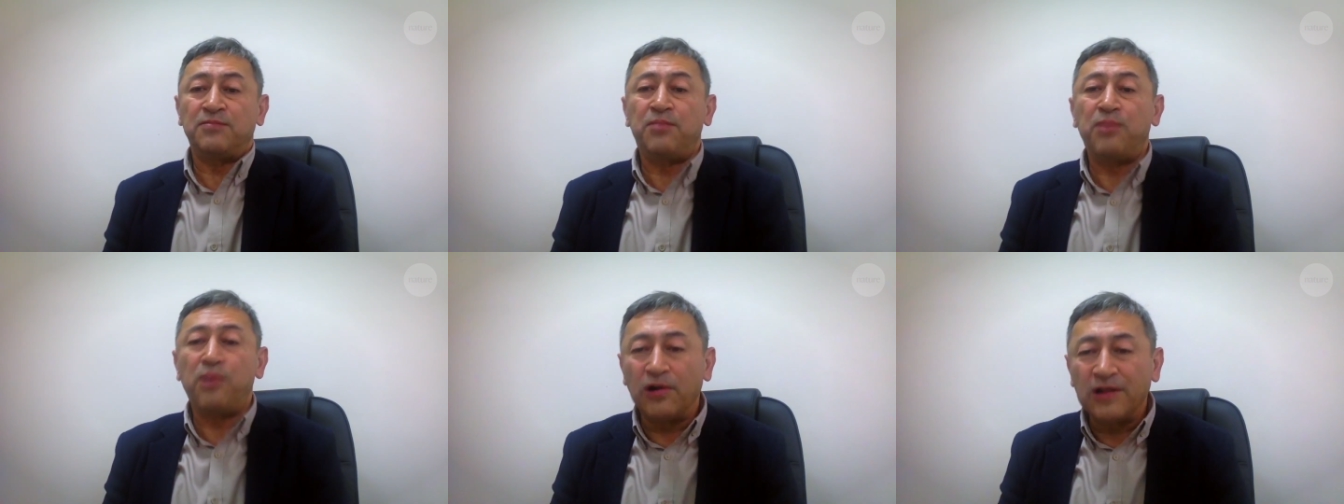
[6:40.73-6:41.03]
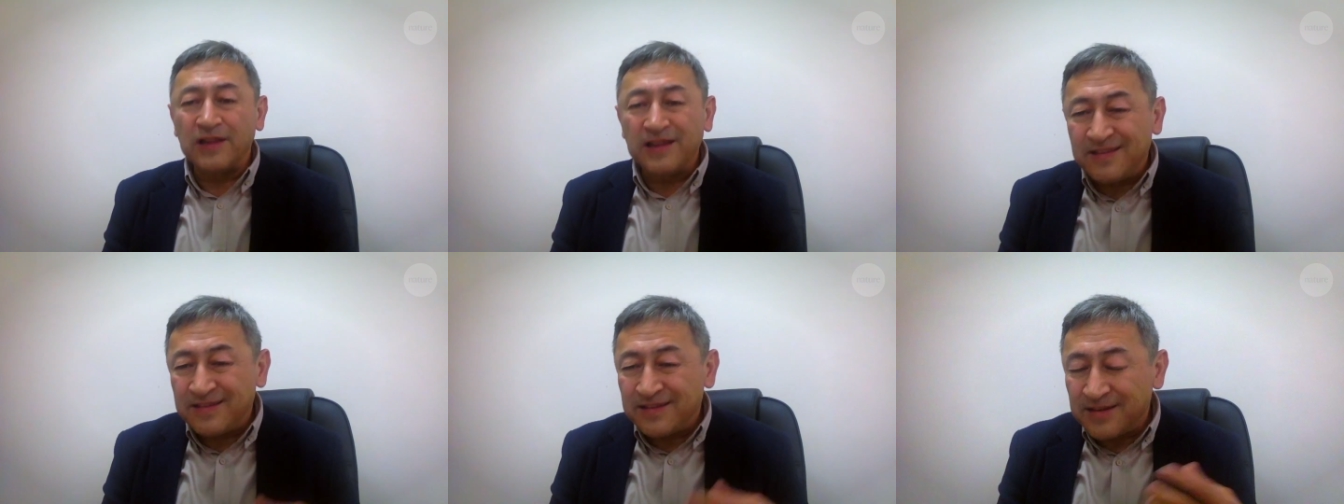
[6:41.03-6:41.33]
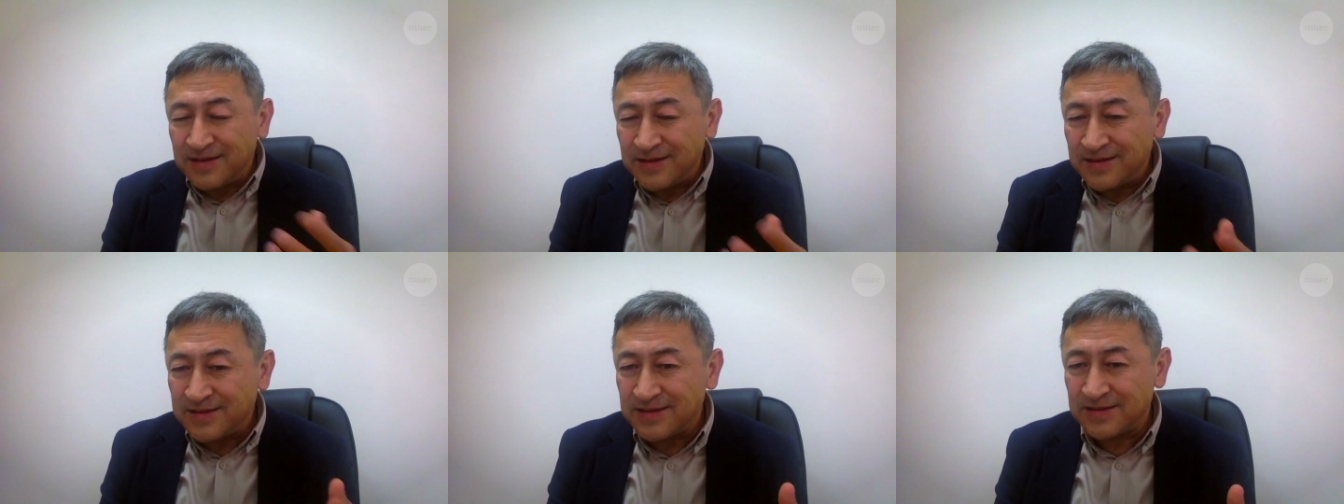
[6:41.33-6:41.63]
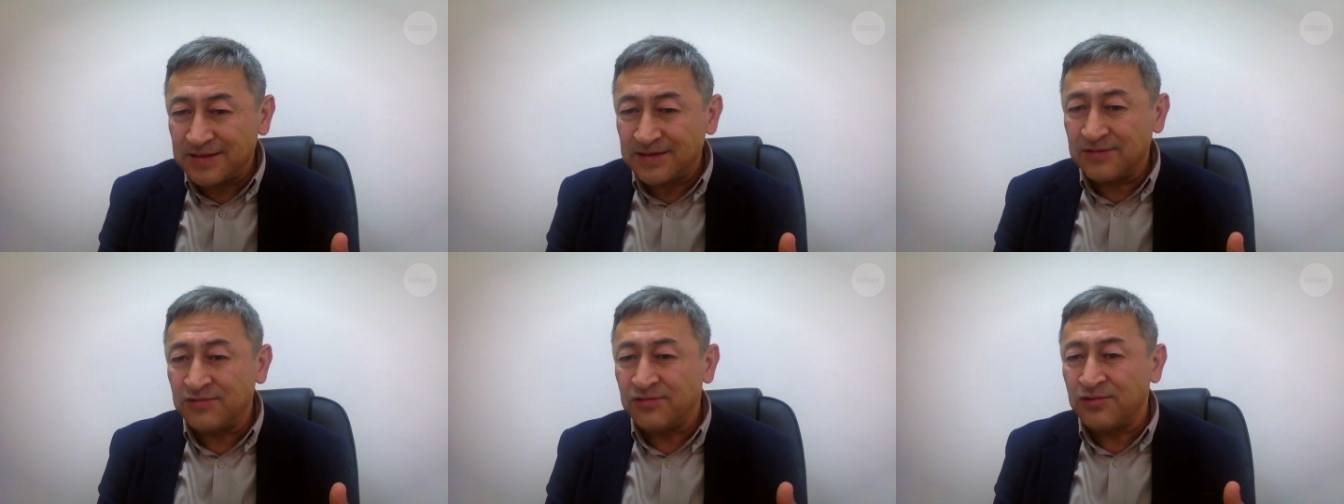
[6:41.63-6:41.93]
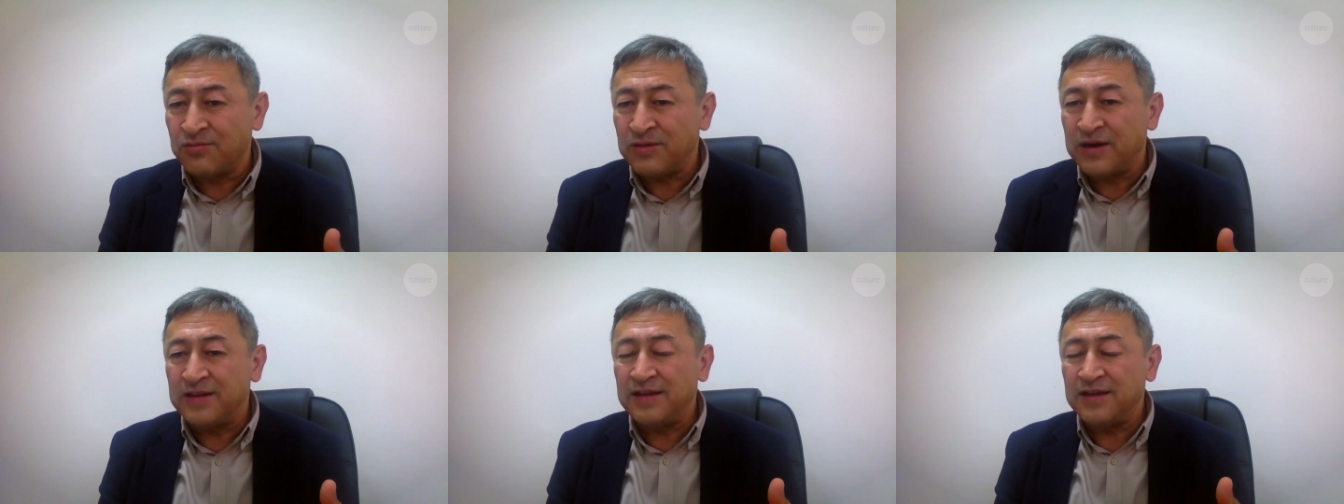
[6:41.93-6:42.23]
polities,
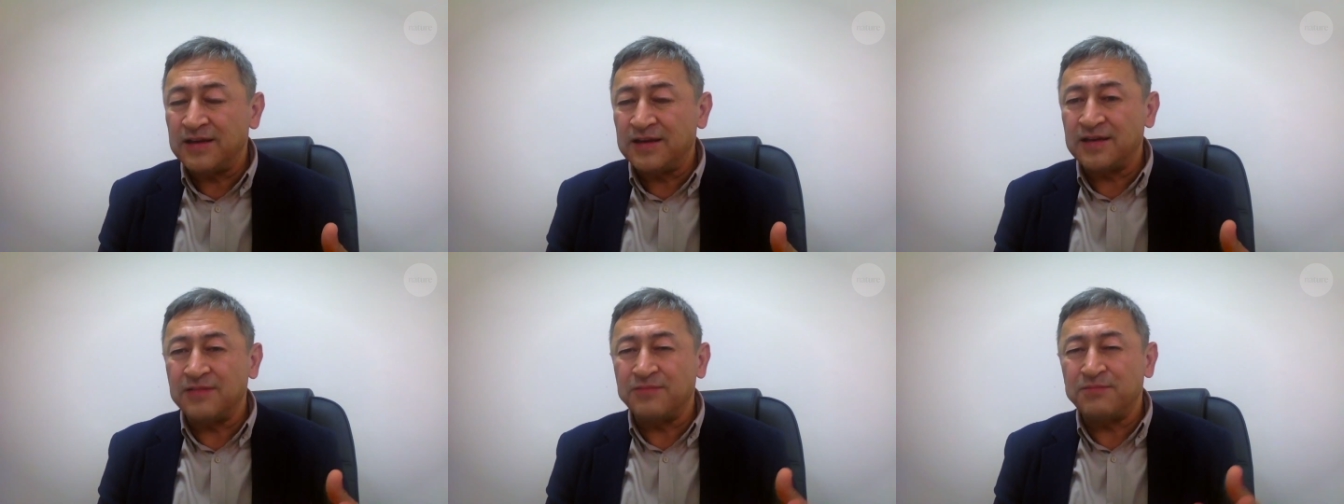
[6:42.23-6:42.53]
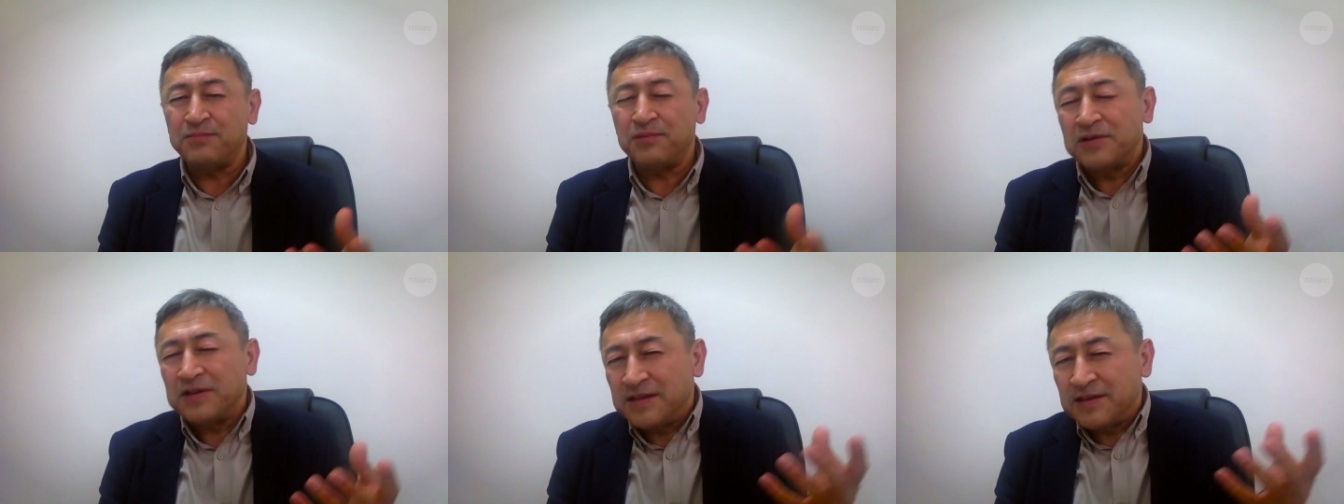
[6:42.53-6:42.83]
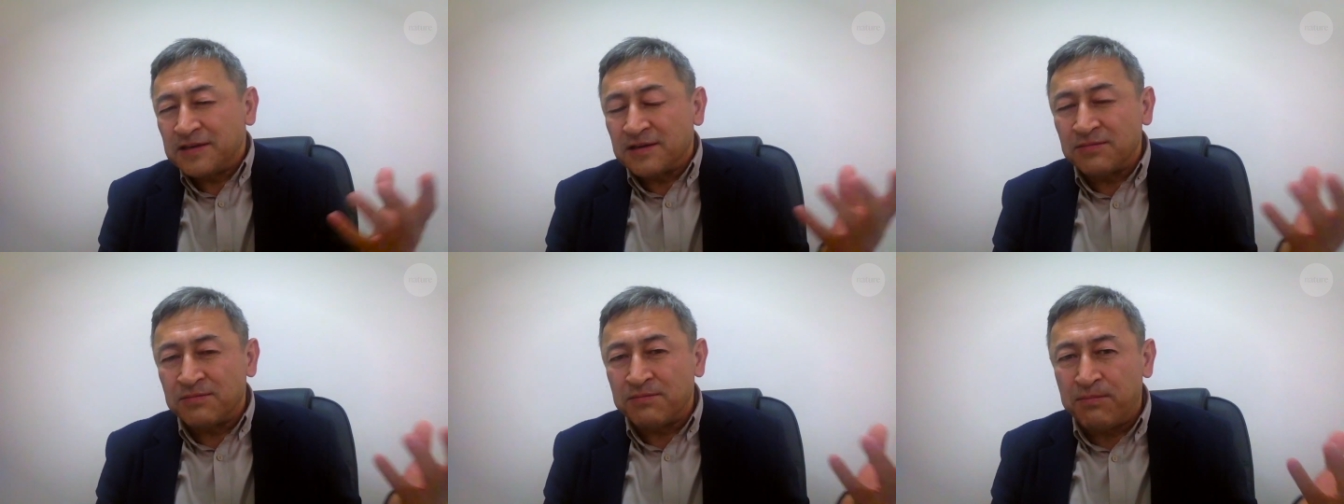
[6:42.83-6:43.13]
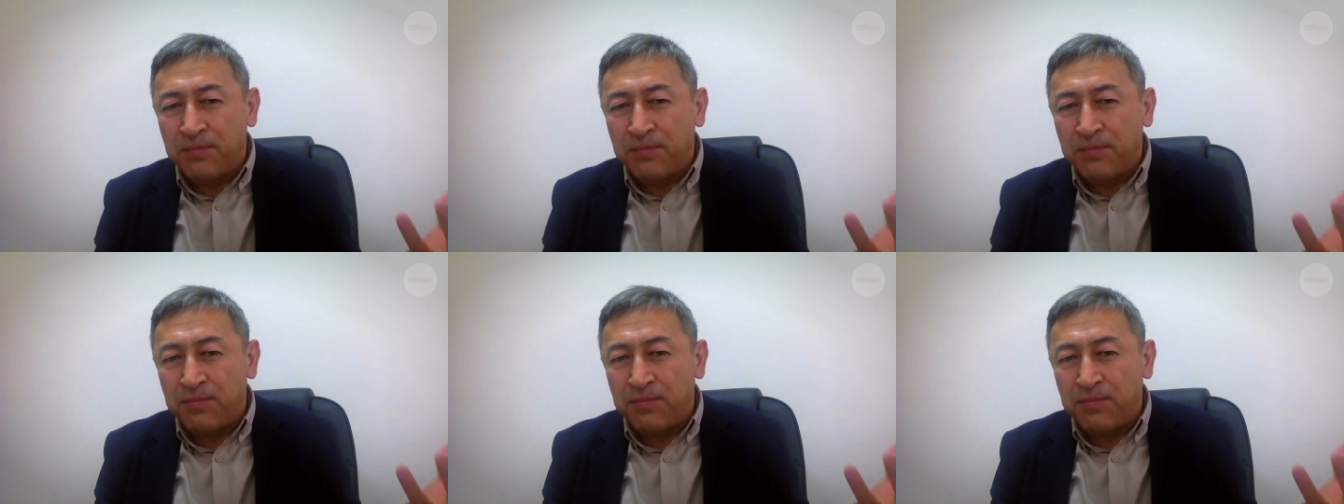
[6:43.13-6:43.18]
nomadic political